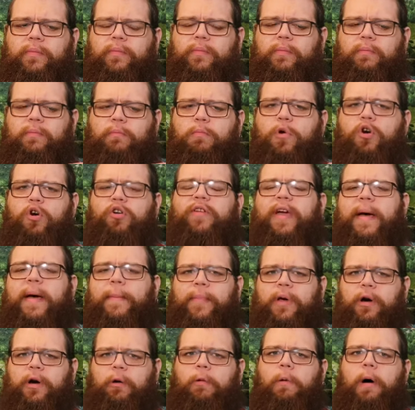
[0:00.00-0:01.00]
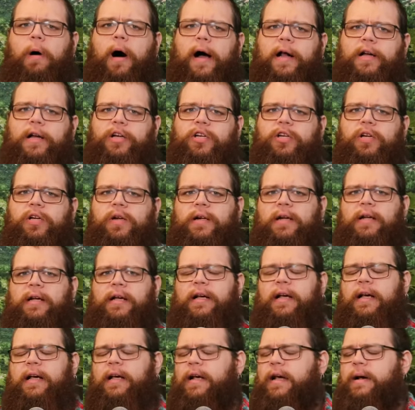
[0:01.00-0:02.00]
movie I'm going to watch.
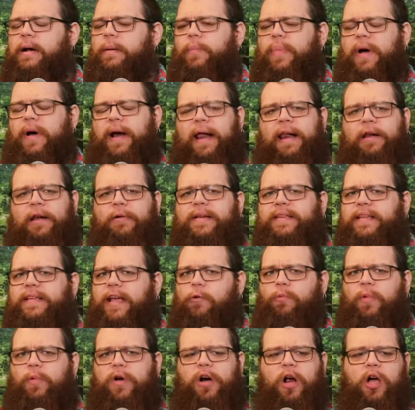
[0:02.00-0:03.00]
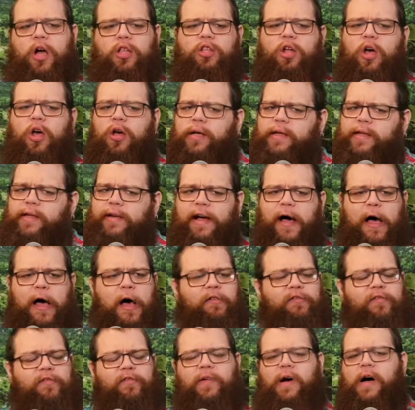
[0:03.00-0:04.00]
But anyways, I went on long
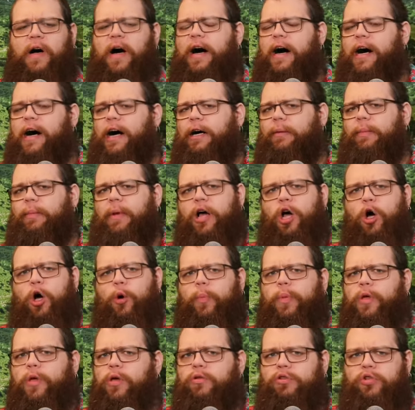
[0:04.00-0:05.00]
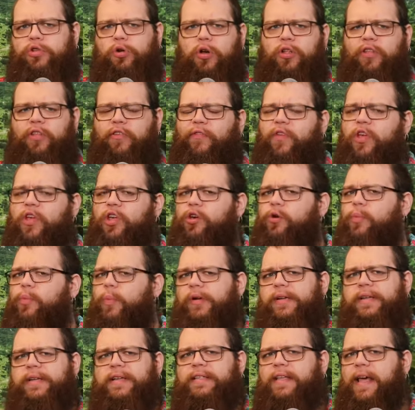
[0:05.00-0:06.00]
enough. I hope you enjoyed the view.
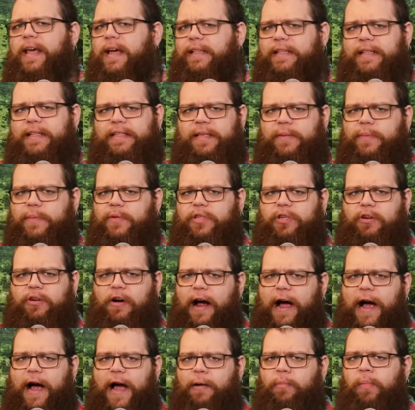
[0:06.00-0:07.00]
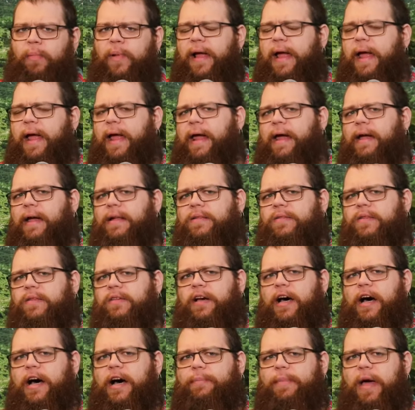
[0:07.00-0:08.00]
Please like and subscribe, and
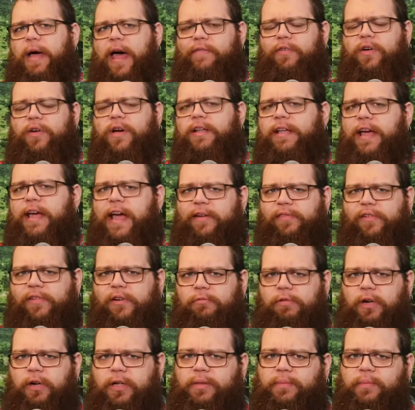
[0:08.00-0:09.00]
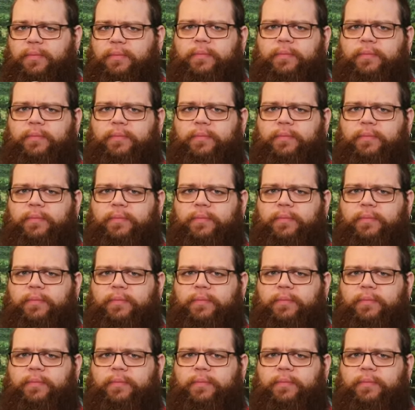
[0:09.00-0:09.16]
have a good day, everyone.